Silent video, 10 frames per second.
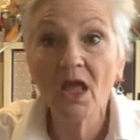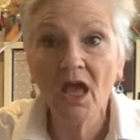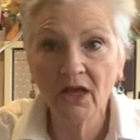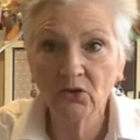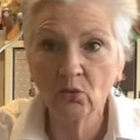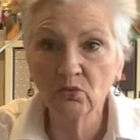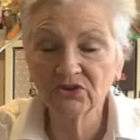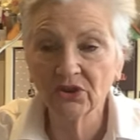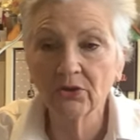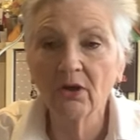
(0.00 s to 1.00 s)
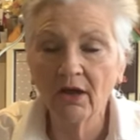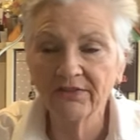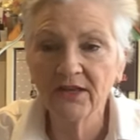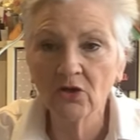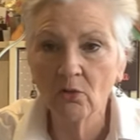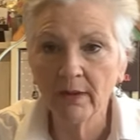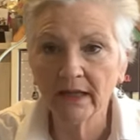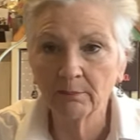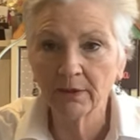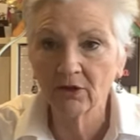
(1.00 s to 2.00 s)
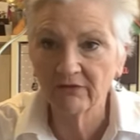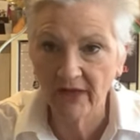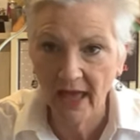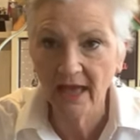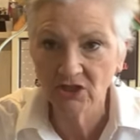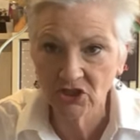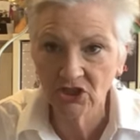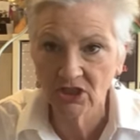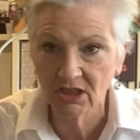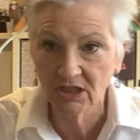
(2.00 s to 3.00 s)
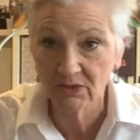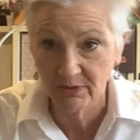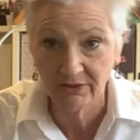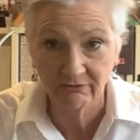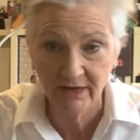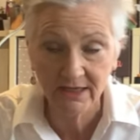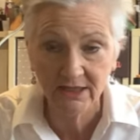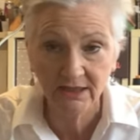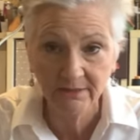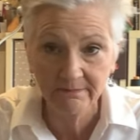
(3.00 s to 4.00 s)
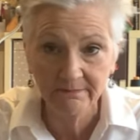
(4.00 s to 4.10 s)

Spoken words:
And also, I think I'll make a pair of ash jeans with the red denim,